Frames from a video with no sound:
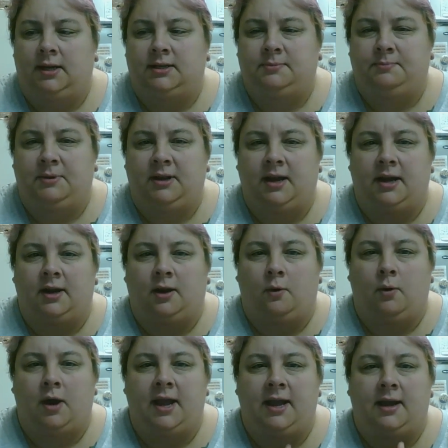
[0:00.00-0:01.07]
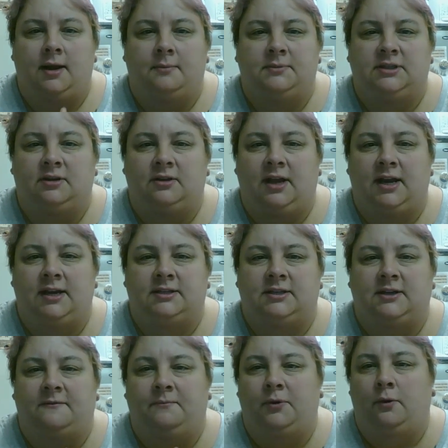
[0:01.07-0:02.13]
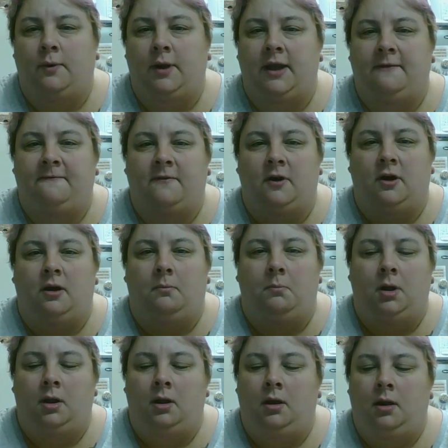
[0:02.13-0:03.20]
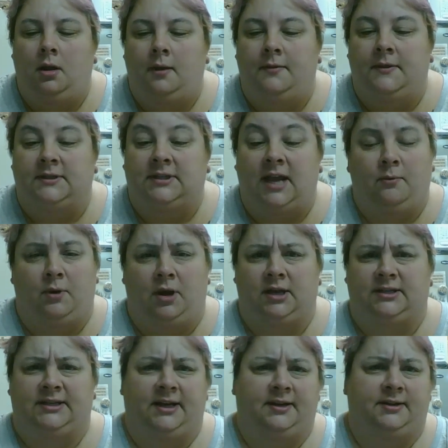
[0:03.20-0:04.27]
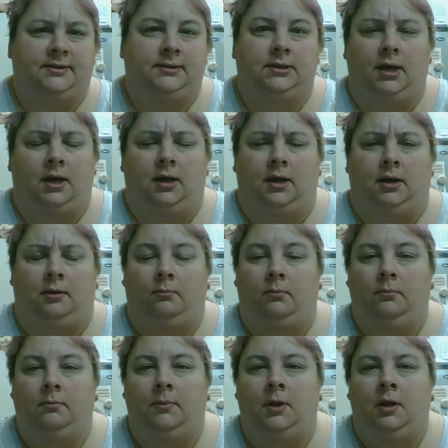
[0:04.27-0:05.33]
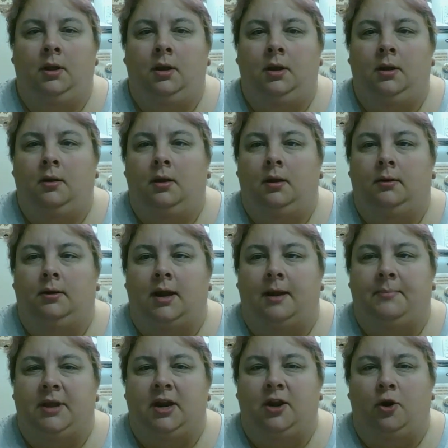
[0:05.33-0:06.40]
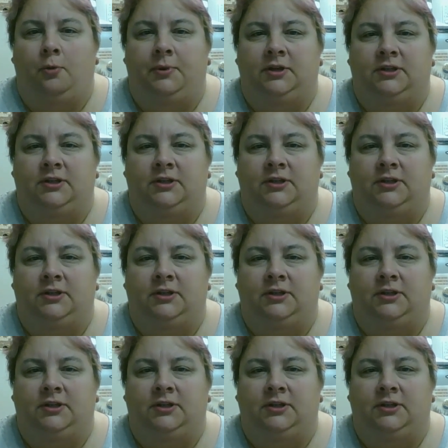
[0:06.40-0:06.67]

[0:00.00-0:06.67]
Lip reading: been kind of quiet. I'm still getting stuff put away from the sidewalk sales. Not being open